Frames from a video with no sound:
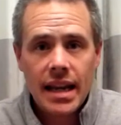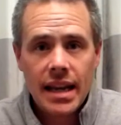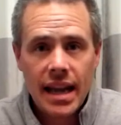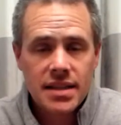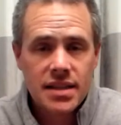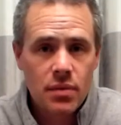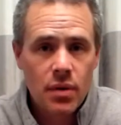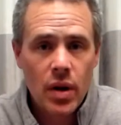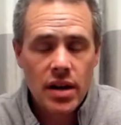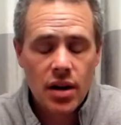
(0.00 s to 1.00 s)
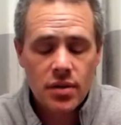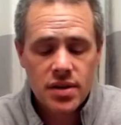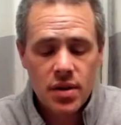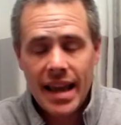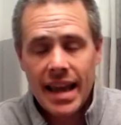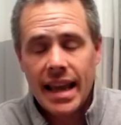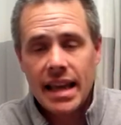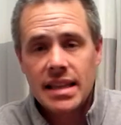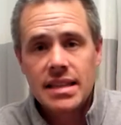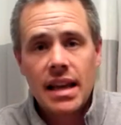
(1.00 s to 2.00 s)
next to a window so they can
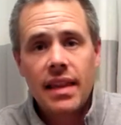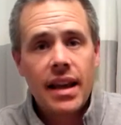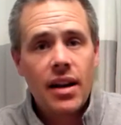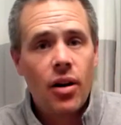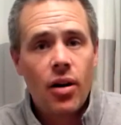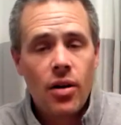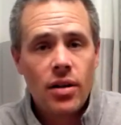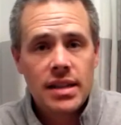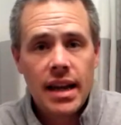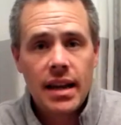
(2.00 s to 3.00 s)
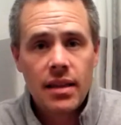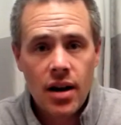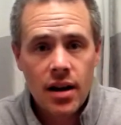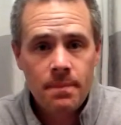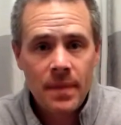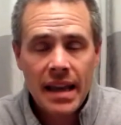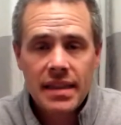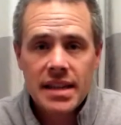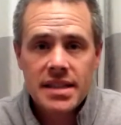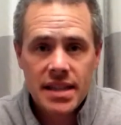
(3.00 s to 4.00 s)
get sunlight all day long.
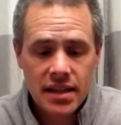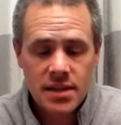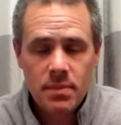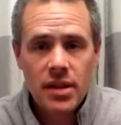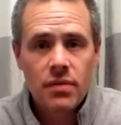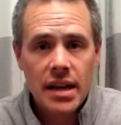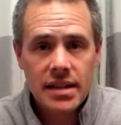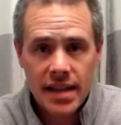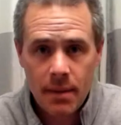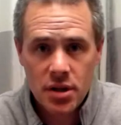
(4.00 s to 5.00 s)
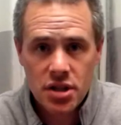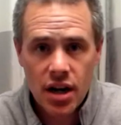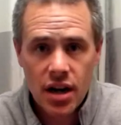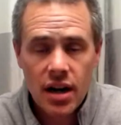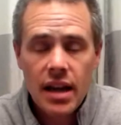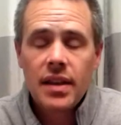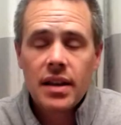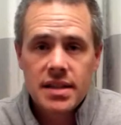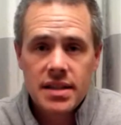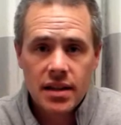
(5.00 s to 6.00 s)
They still need to be the right temperature. They'll
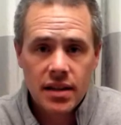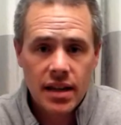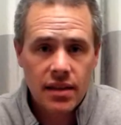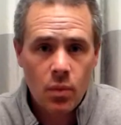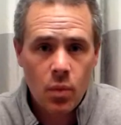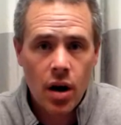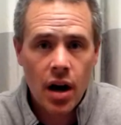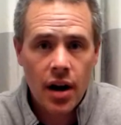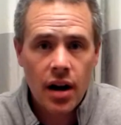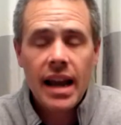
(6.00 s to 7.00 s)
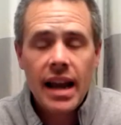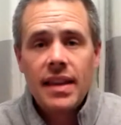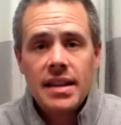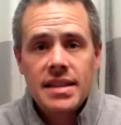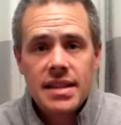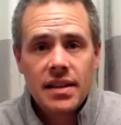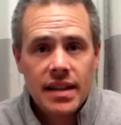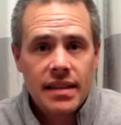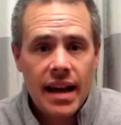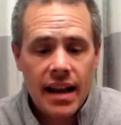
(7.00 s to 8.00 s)
still need the water, and they still
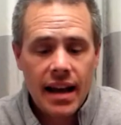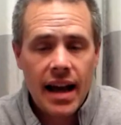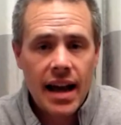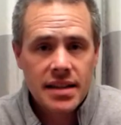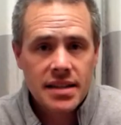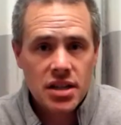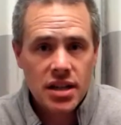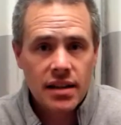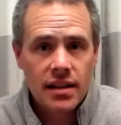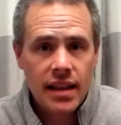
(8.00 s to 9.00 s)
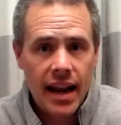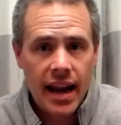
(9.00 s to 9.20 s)
need that oxygen, that